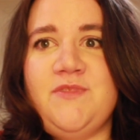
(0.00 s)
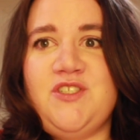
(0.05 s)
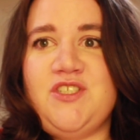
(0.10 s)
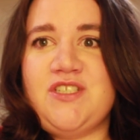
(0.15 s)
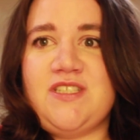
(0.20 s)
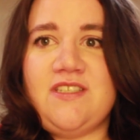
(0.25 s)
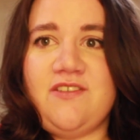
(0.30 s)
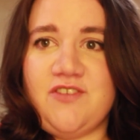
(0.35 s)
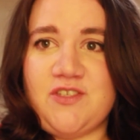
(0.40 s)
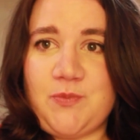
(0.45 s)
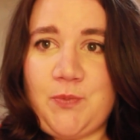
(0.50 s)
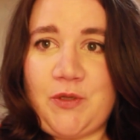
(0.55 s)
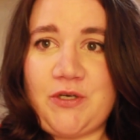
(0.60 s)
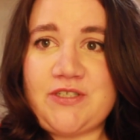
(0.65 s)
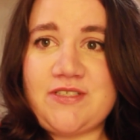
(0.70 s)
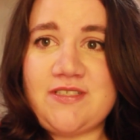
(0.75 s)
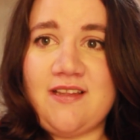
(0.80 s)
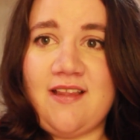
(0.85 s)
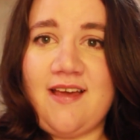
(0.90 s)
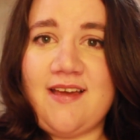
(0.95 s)
just if it's
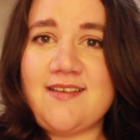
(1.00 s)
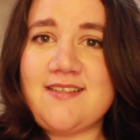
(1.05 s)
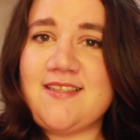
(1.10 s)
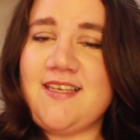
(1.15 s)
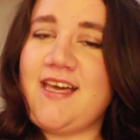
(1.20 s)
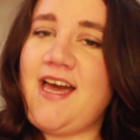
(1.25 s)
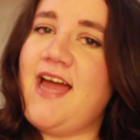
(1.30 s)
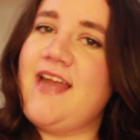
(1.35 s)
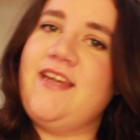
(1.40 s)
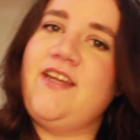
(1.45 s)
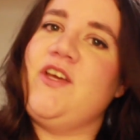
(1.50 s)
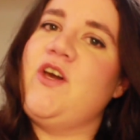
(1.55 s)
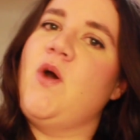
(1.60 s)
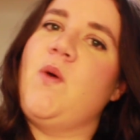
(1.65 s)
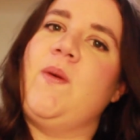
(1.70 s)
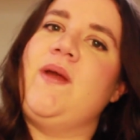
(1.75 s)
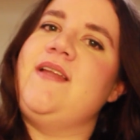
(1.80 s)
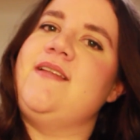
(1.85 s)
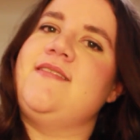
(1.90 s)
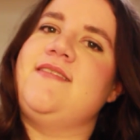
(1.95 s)
personalized. Like, I didn't
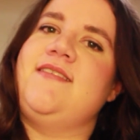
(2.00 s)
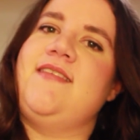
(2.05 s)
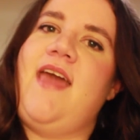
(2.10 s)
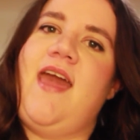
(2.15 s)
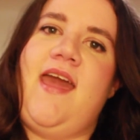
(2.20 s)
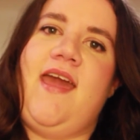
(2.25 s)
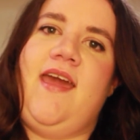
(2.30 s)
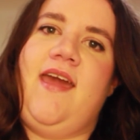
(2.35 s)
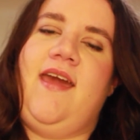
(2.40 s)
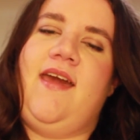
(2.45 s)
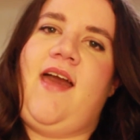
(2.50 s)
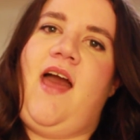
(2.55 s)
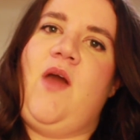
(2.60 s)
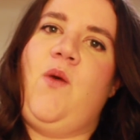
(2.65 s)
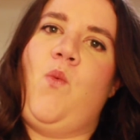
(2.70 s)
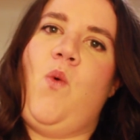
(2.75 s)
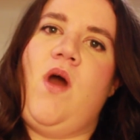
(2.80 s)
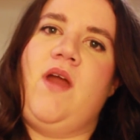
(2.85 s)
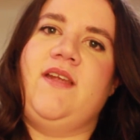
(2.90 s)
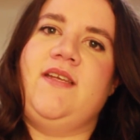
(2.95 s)
go in saying
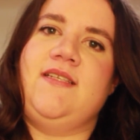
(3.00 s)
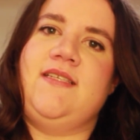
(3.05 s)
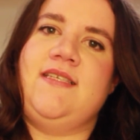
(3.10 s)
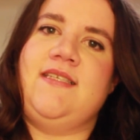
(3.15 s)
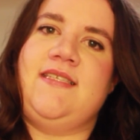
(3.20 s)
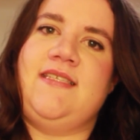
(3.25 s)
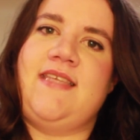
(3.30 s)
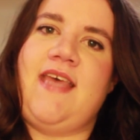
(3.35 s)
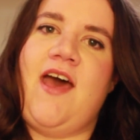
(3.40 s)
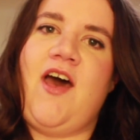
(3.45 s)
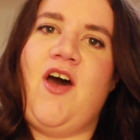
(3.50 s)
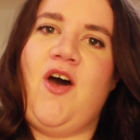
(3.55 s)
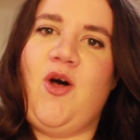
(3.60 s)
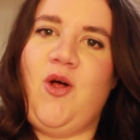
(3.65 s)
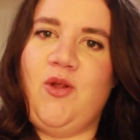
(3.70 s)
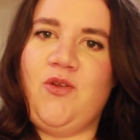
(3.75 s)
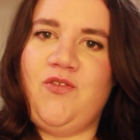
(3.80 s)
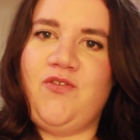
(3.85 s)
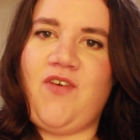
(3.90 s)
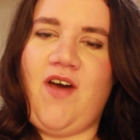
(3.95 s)
I wanted to
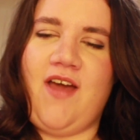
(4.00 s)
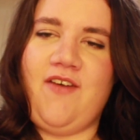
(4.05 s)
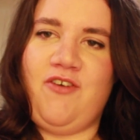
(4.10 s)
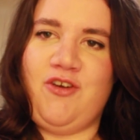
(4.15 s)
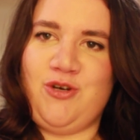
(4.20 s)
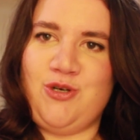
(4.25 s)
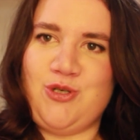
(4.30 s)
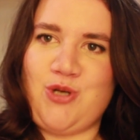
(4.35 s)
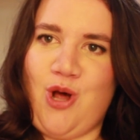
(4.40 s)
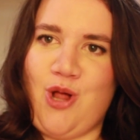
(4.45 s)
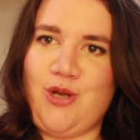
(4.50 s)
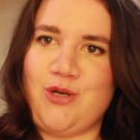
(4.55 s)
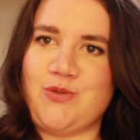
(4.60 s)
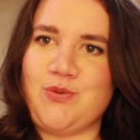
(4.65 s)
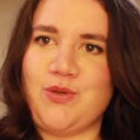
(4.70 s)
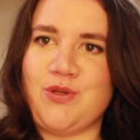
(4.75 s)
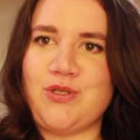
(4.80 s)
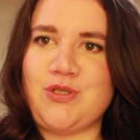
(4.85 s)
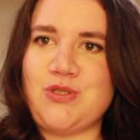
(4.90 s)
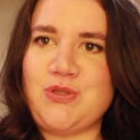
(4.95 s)
sell $500
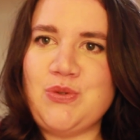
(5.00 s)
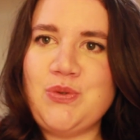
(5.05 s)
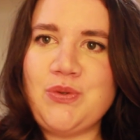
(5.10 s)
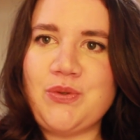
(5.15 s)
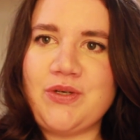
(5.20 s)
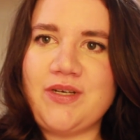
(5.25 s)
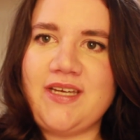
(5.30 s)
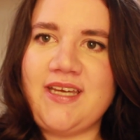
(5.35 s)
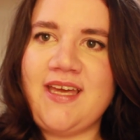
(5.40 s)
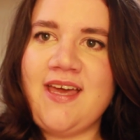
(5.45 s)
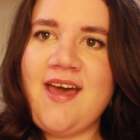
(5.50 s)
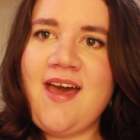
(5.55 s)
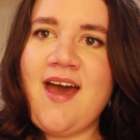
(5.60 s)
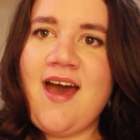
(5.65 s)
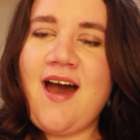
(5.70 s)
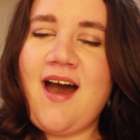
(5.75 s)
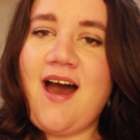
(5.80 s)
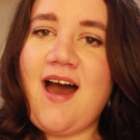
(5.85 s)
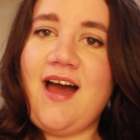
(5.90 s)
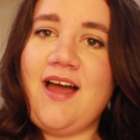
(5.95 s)
worth of jewelry.
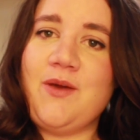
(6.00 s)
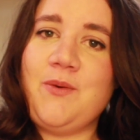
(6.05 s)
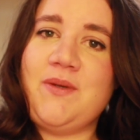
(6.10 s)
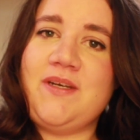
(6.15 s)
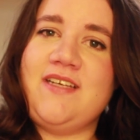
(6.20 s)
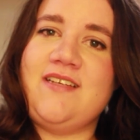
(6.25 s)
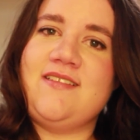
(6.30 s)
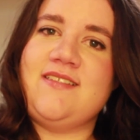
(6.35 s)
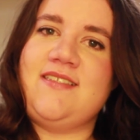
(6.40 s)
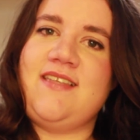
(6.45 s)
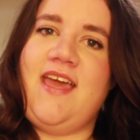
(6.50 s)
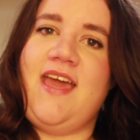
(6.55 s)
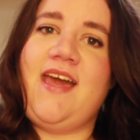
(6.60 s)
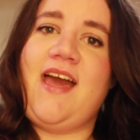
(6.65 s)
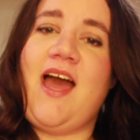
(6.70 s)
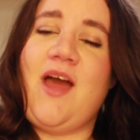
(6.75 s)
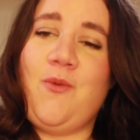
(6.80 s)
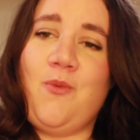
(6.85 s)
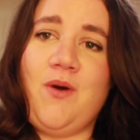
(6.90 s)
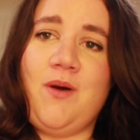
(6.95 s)
I went in
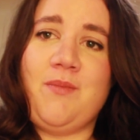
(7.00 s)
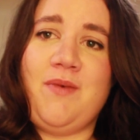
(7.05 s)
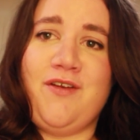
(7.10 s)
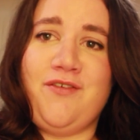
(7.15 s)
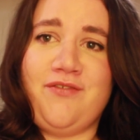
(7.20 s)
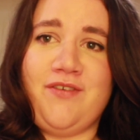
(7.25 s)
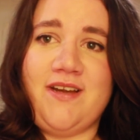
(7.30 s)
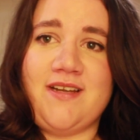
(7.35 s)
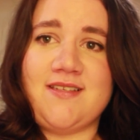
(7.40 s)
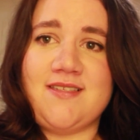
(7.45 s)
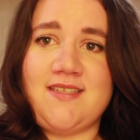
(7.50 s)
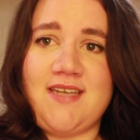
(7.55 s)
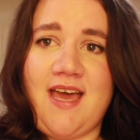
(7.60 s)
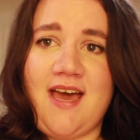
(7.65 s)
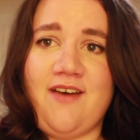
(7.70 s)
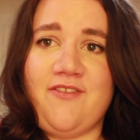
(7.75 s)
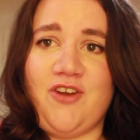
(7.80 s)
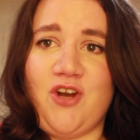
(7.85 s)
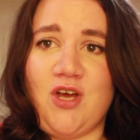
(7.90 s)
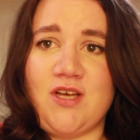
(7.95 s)
saying I want my friends to
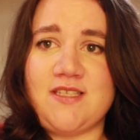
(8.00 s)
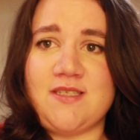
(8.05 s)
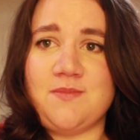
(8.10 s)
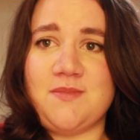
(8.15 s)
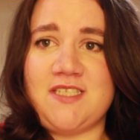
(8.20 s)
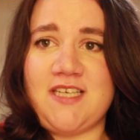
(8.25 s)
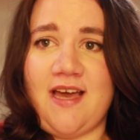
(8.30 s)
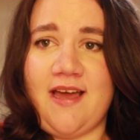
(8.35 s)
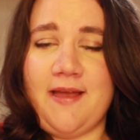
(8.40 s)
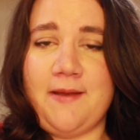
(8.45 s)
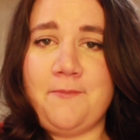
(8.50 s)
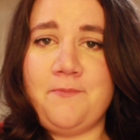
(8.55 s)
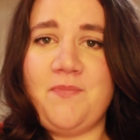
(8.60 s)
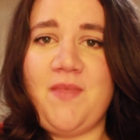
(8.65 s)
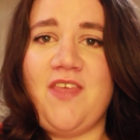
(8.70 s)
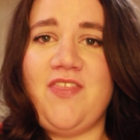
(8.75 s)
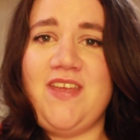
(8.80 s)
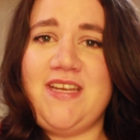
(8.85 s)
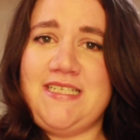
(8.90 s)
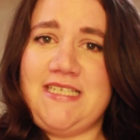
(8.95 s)
have an awesome time,
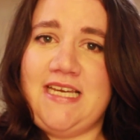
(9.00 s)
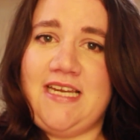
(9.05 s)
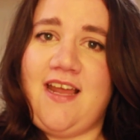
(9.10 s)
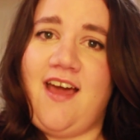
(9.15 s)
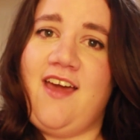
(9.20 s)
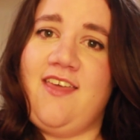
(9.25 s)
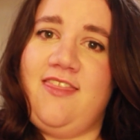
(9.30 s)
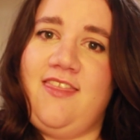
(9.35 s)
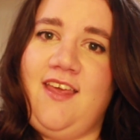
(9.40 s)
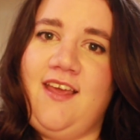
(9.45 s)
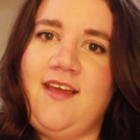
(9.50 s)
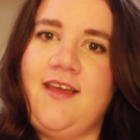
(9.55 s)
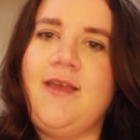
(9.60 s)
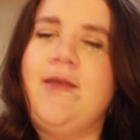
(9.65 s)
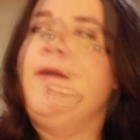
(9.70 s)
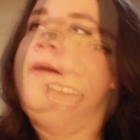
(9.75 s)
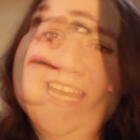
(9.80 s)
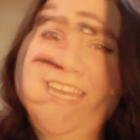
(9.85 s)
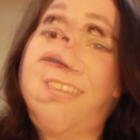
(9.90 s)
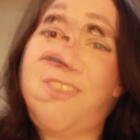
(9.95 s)
and they did, I think.
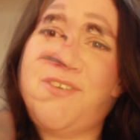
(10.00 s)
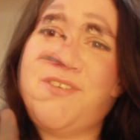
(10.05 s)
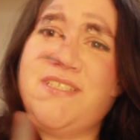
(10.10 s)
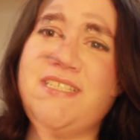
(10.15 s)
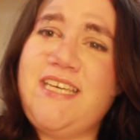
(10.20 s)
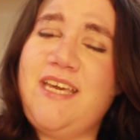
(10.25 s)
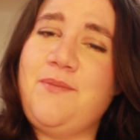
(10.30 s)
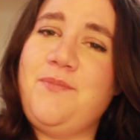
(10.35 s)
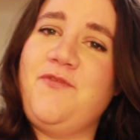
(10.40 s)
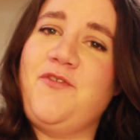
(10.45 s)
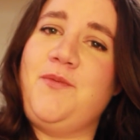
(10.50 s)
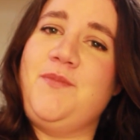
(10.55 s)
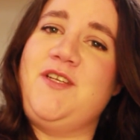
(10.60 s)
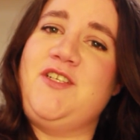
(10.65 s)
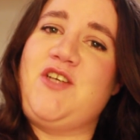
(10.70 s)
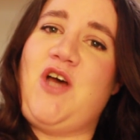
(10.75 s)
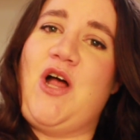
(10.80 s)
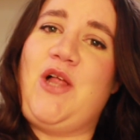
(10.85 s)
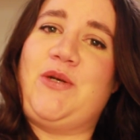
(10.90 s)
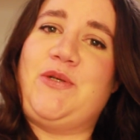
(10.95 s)
Another tip from
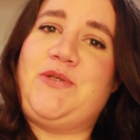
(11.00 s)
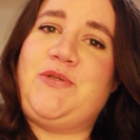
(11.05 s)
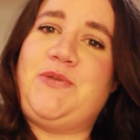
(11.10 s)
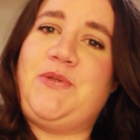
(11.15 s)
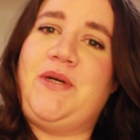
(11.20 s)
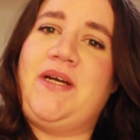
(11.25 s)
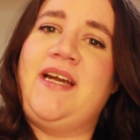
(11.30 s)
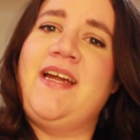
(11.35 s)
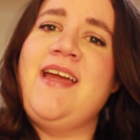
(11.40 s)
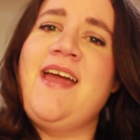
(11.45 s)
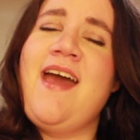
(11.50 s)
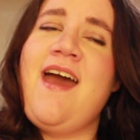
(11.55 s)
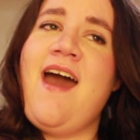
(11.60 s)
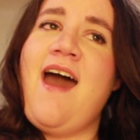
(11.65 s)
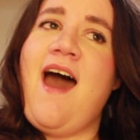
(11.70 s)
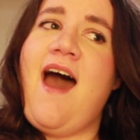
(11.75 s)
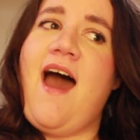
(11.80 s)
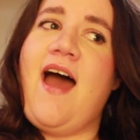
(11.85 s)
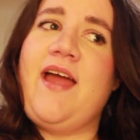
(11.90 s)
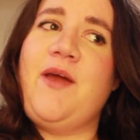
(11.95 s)
the dollar store,
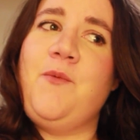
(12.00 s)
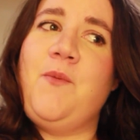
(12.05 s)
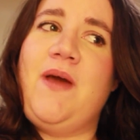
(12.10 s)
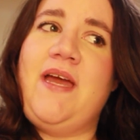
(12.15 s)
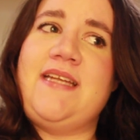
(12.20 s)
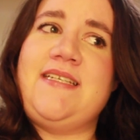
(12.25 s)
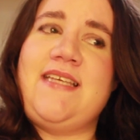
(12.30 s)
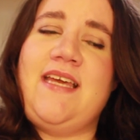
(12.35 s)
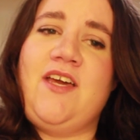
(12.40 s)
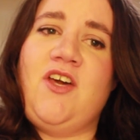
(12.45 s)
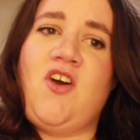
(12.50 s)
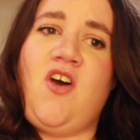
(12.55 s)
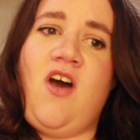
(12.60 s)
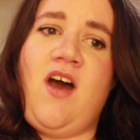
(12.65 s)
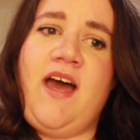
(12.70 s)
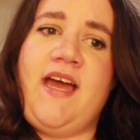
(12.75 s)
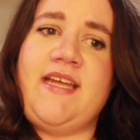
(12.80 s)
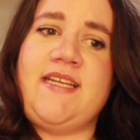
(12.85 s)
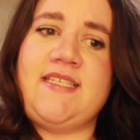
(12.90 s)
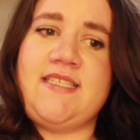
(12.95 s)
I went and
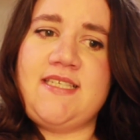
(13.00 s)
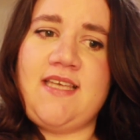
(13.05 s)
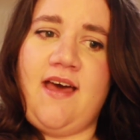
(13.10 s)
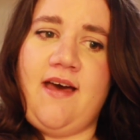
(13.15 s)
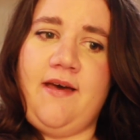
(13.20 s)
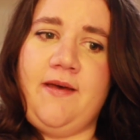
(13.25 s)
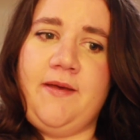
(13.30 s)
got